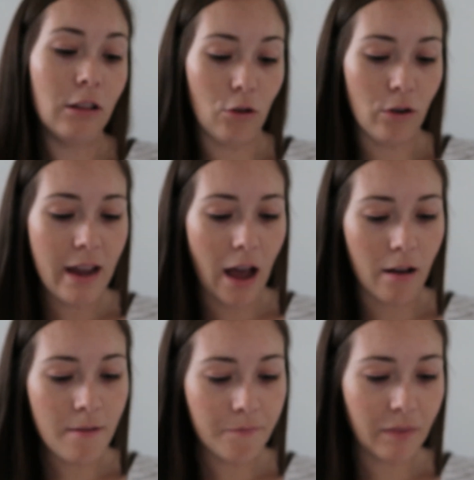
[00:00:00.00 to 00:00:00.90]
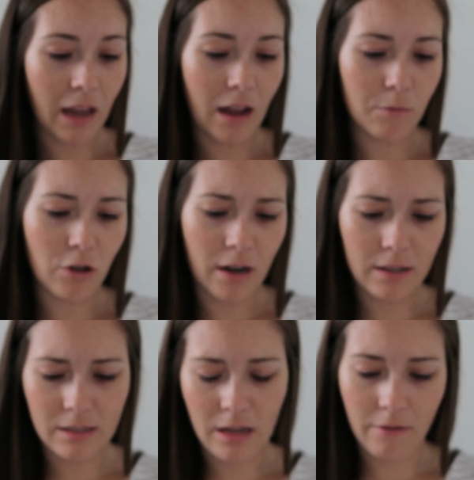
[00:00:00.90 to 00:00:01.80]
L'Oreal. And I'm trying to
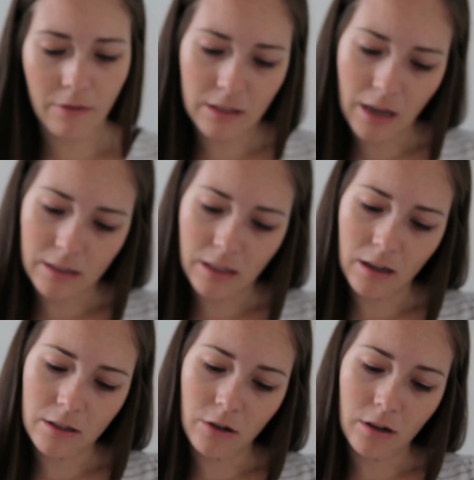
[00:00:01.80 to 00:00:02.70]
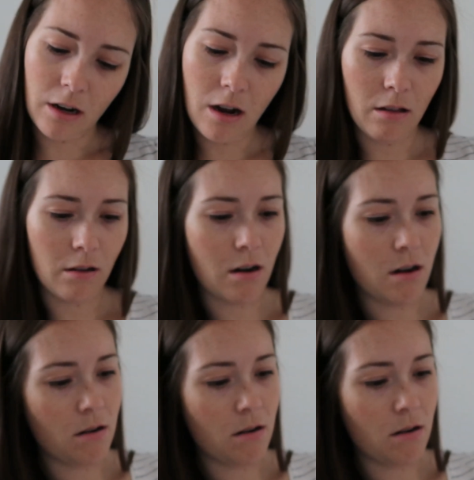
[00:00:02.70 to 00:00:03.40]
see if it has like a certain color.